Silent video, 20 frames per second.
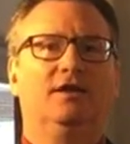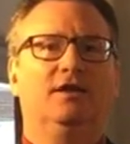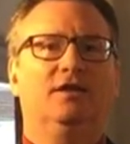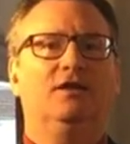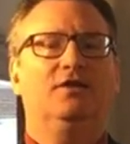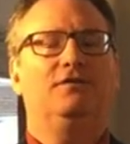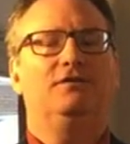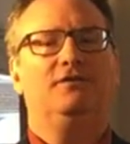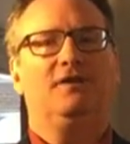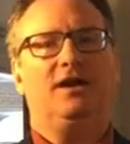
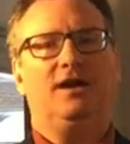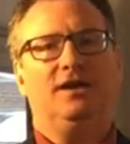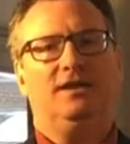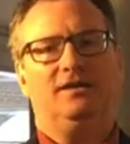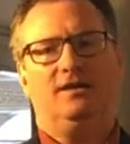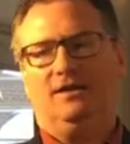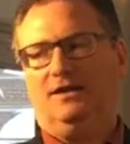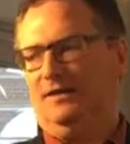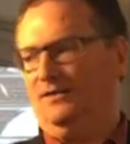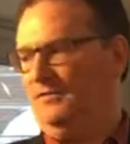you'll find
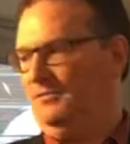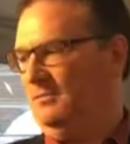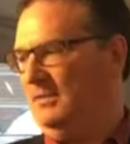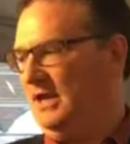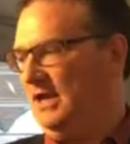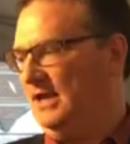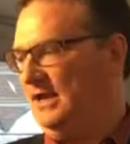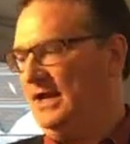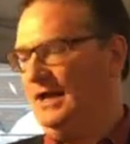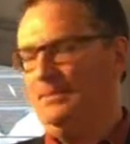that it's
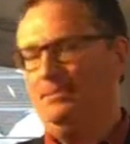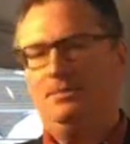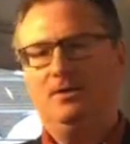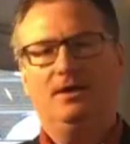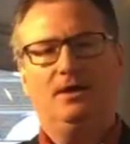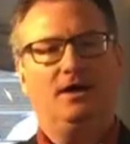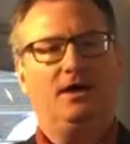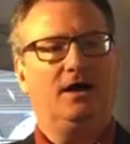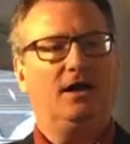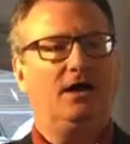made up
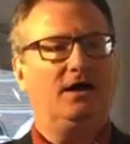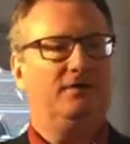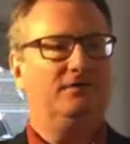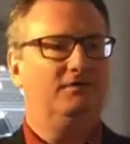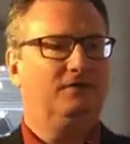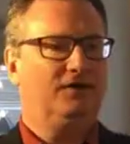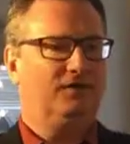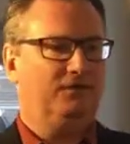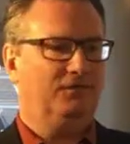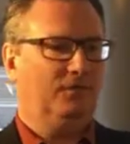
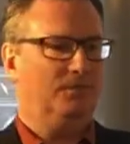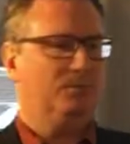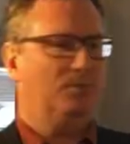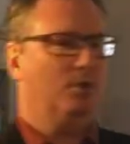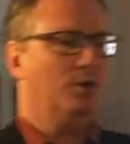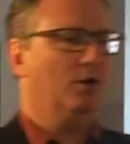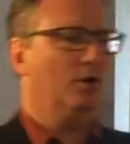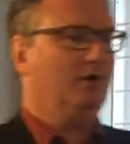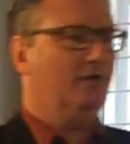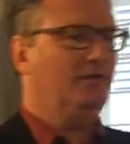of different
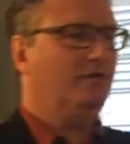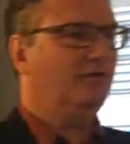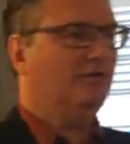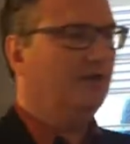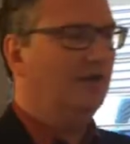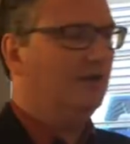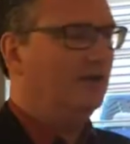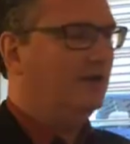boards.